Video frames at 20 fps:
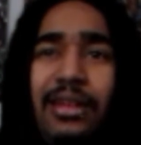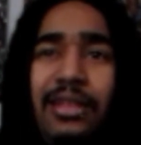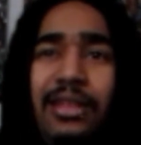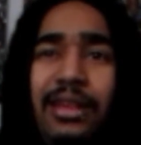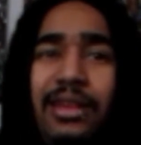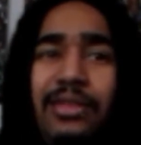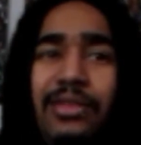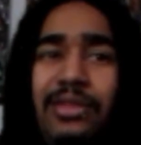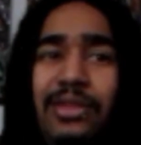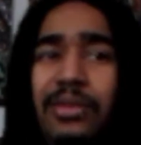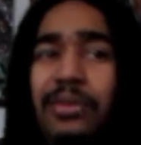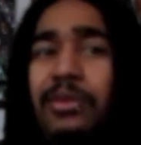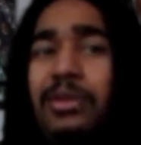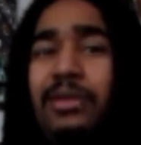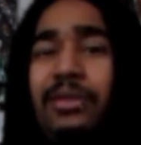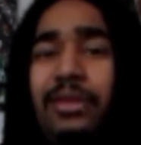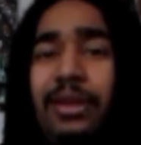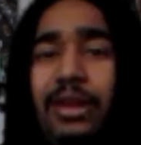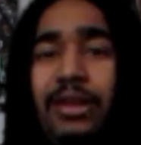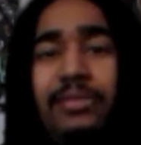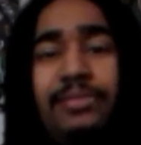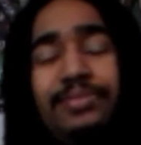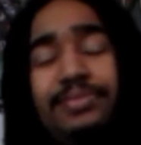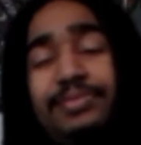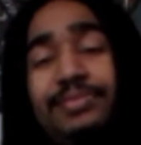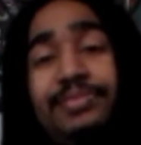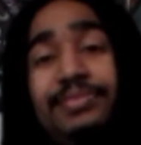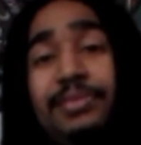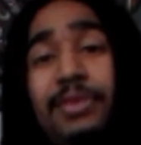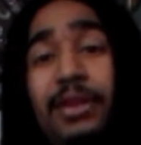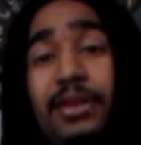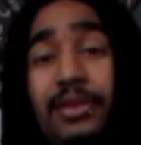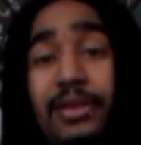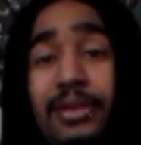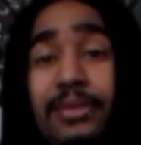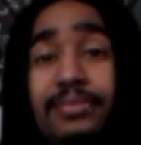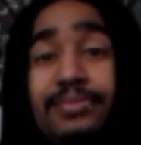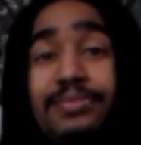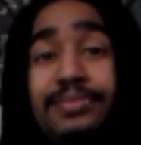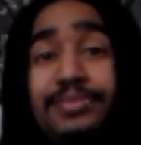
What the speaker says: you're doing it right. I don't know.